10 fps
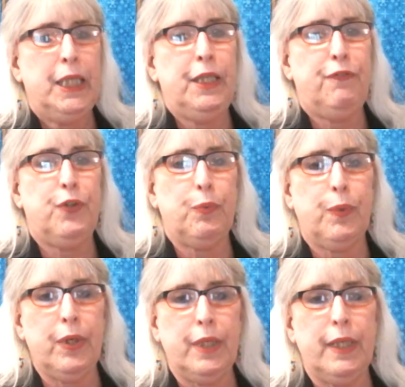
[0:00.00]
If you're
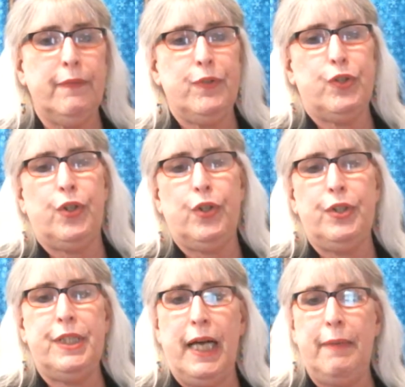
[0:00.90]
working, this is a
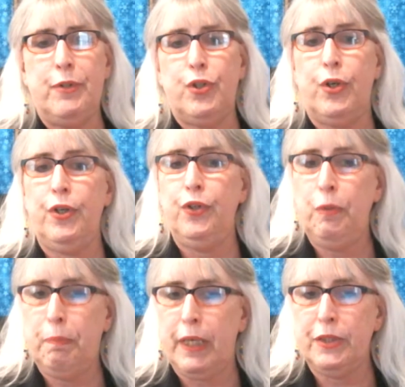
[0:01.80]
good time to start a
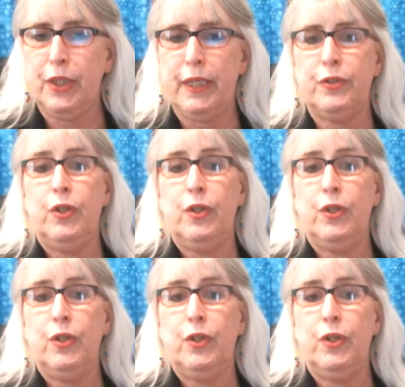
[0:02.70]
new project